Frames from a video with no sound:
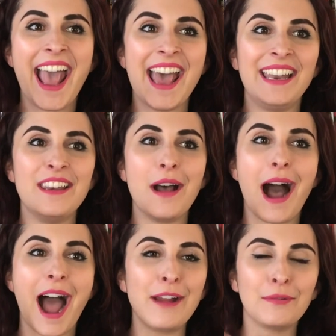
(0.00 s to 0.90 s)
and
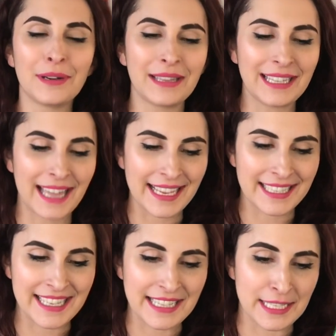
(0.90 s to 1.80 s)
I really
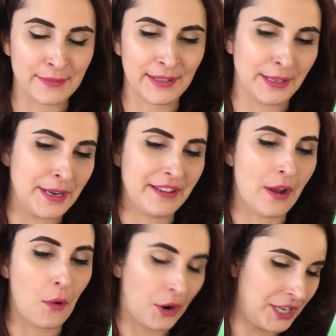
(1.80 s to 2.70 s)
liked seeing this
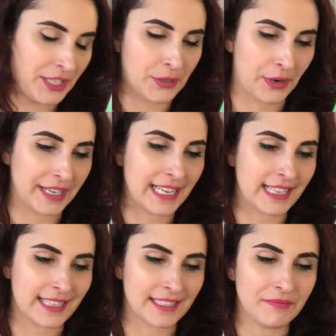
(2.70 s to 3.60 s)
villain origin story
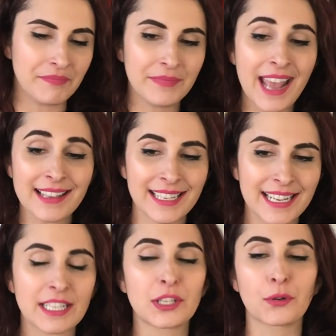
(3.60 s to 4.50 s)
because yes, it
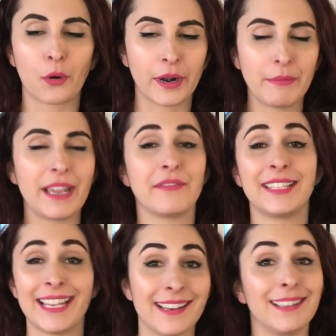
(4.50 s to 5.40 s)
is a story we have
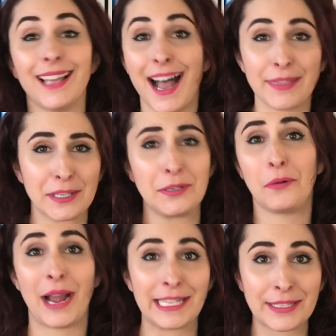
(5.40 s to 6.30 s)
seen a lot the
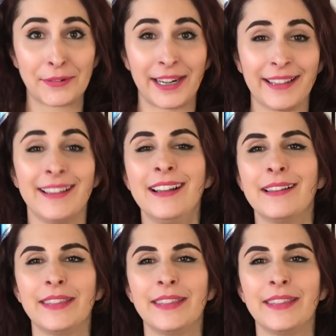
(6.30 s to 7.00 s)
Snow White story,